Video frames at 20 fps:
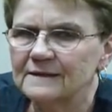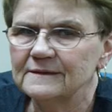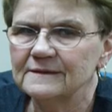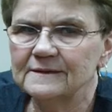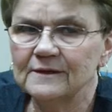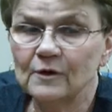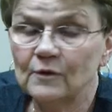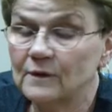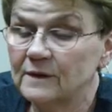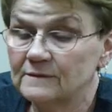
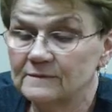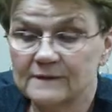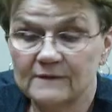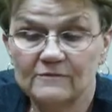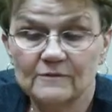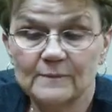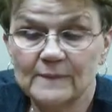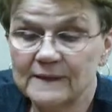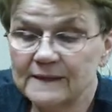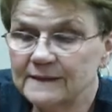No,
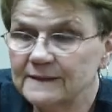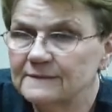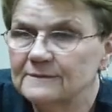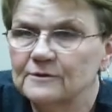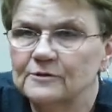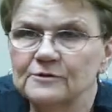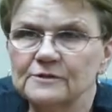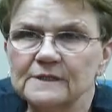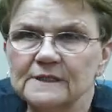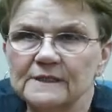everybody
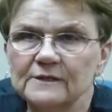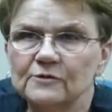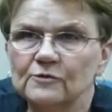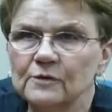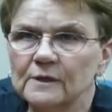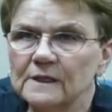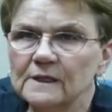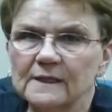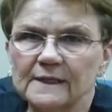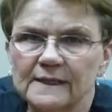learned it
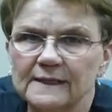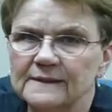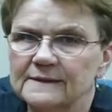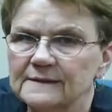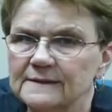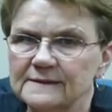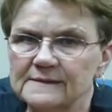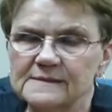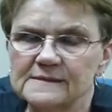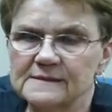quickly and
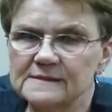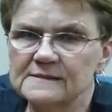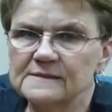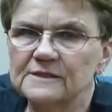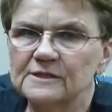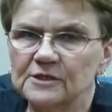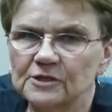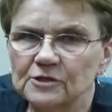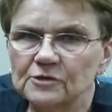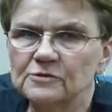it's easy
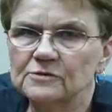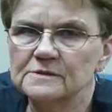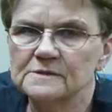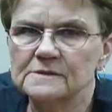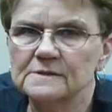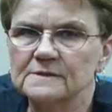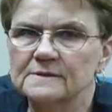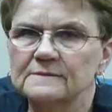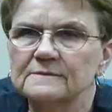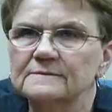to
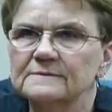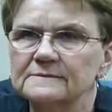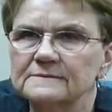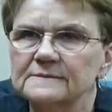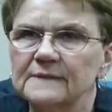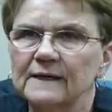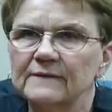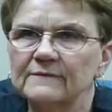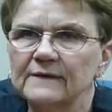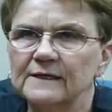use.
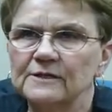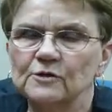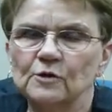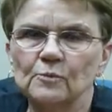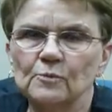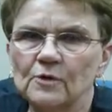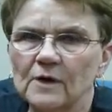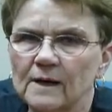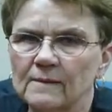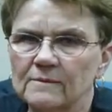I've had no
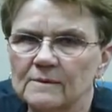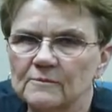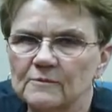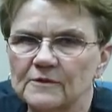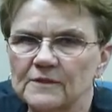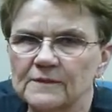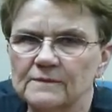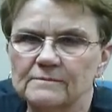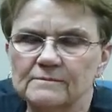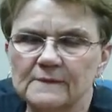problem with
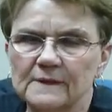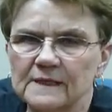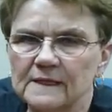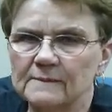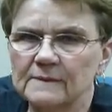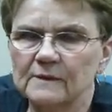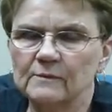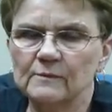anybody.